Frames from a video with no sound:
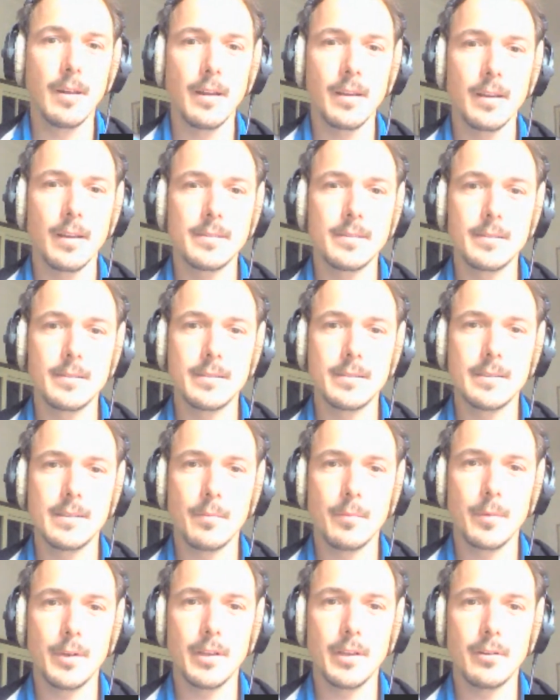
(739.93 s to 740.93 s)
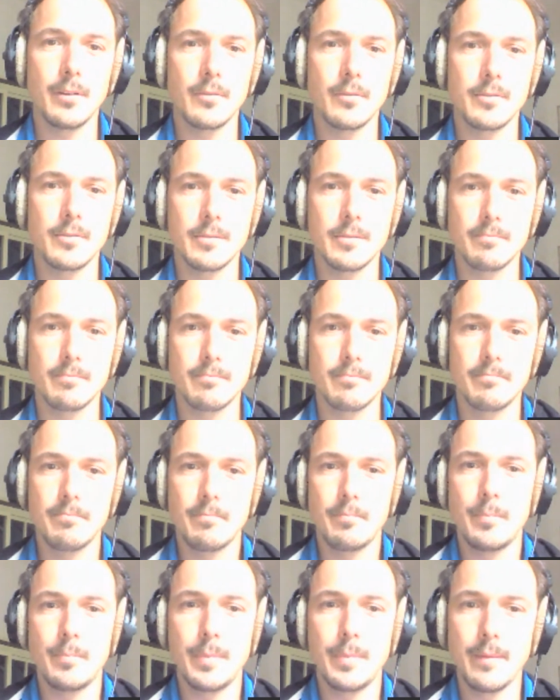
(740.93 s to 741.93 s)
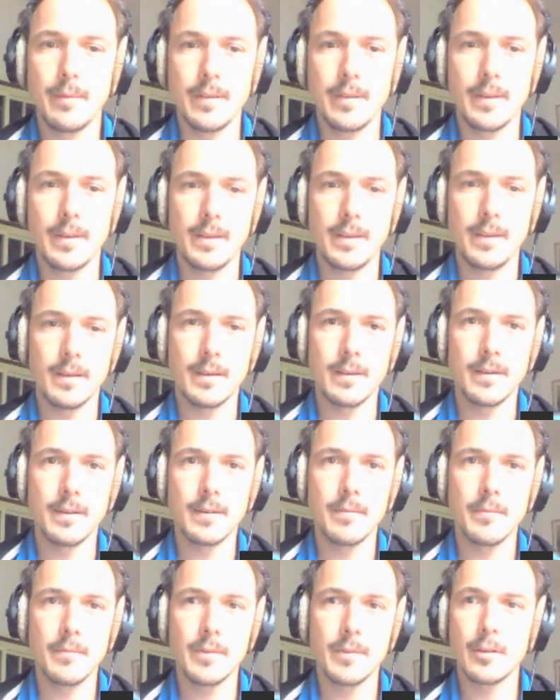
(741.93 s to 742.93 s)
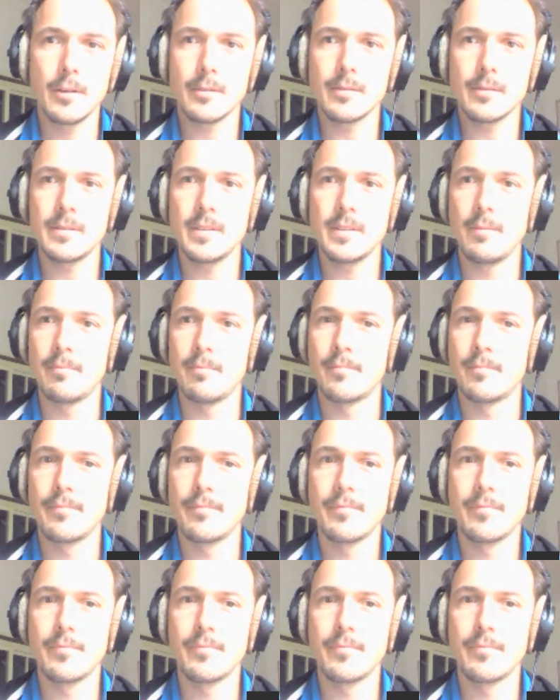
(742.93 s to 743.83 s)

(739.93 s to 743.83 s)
I guess somebody could just ping the docs team.